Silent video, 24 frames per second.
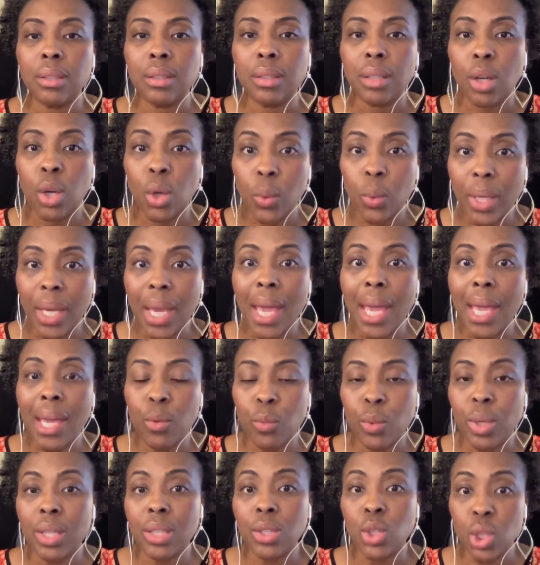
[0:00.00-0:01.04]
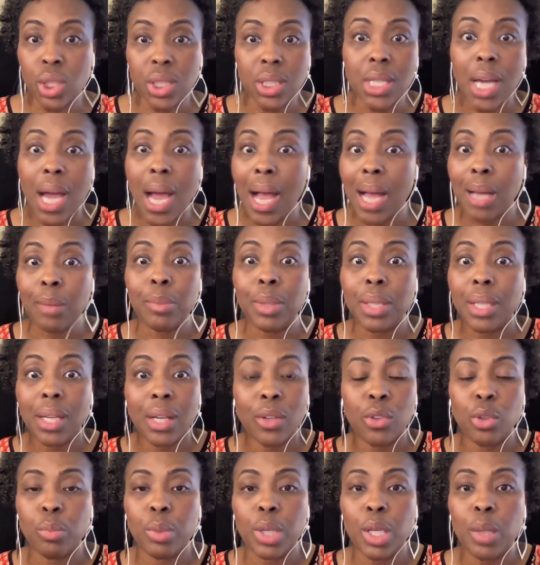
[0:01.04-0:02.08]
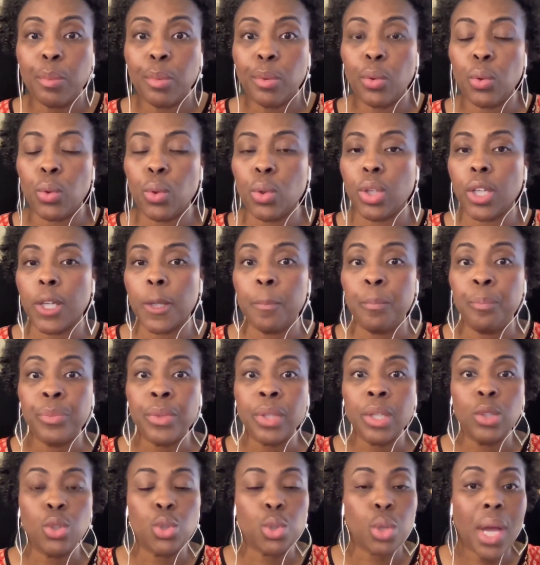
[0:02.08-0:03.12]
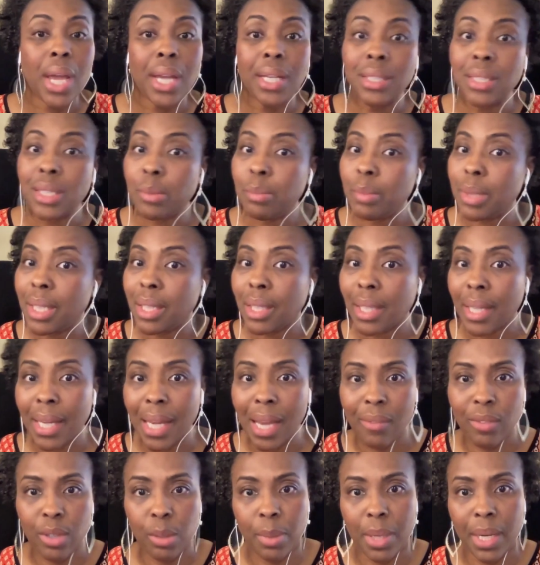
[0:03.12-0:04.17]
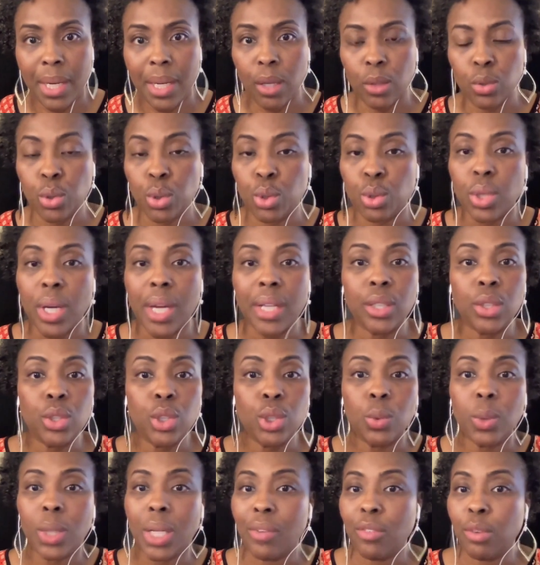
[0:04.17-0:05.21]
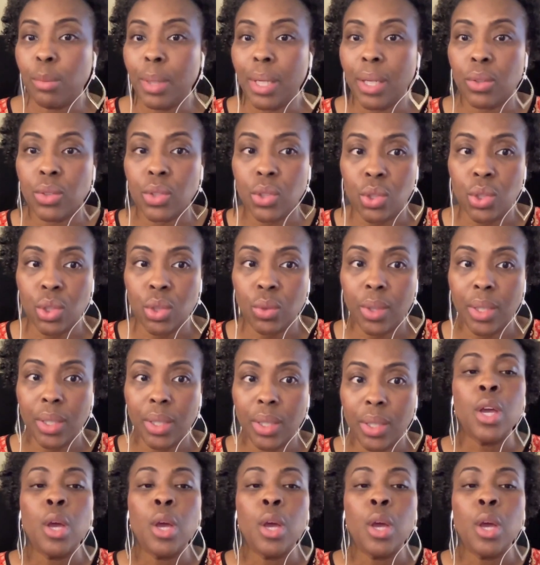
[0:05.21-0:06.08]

okay with just copying other people or trying to be like everybody else or trying to do what everybody else is doing.